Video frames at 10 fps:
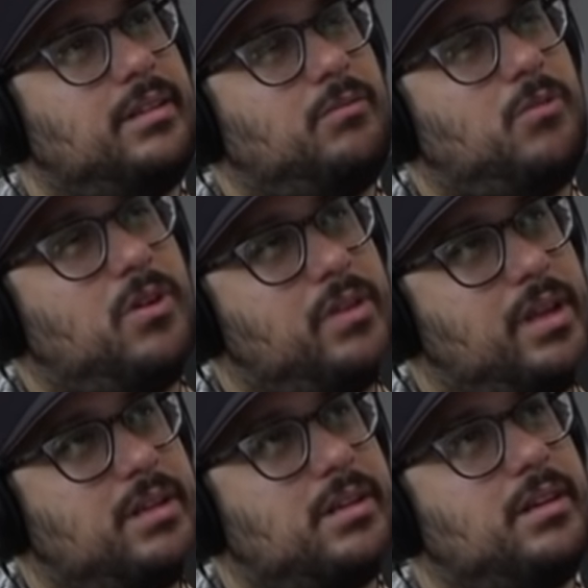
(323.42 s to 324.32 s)

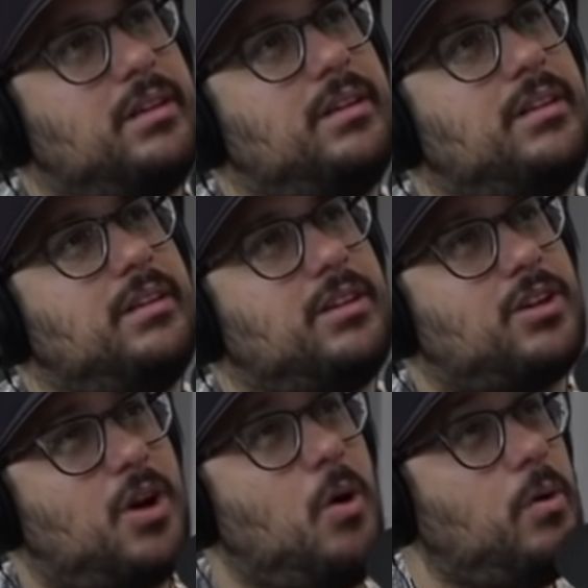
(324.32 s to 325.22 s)
Walnut,
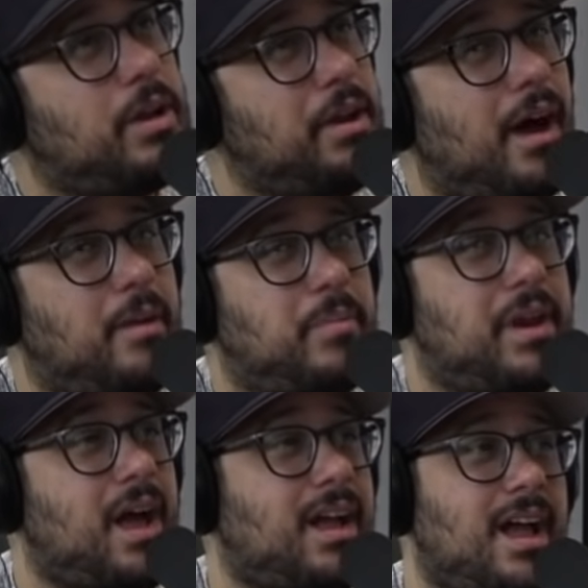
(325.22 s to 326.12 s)
coconut, but
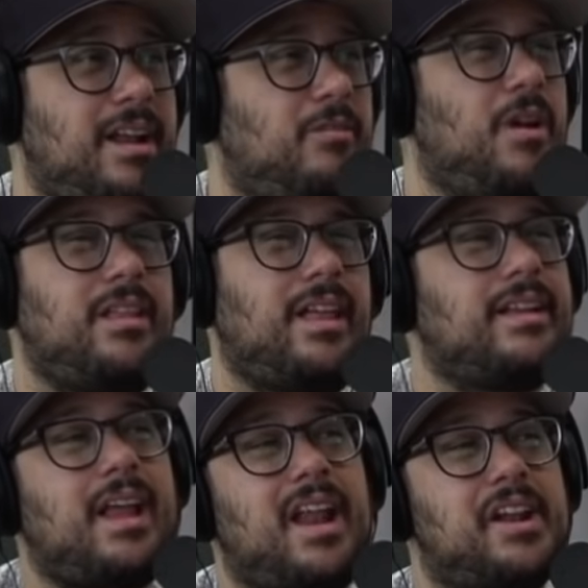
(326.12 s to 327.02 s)
not kind of
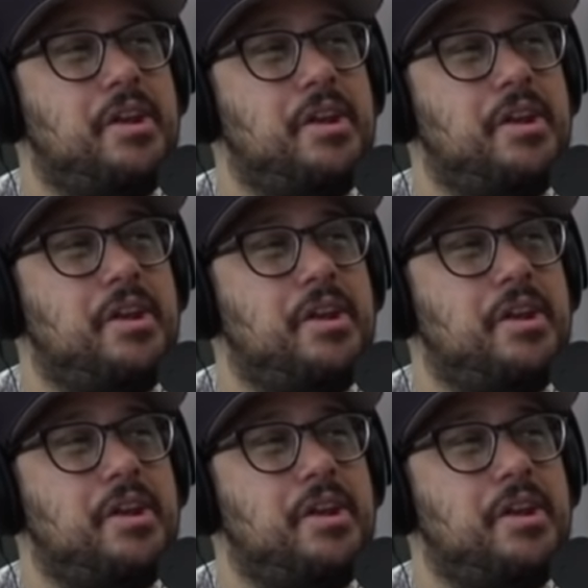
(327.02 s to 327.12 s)
like not a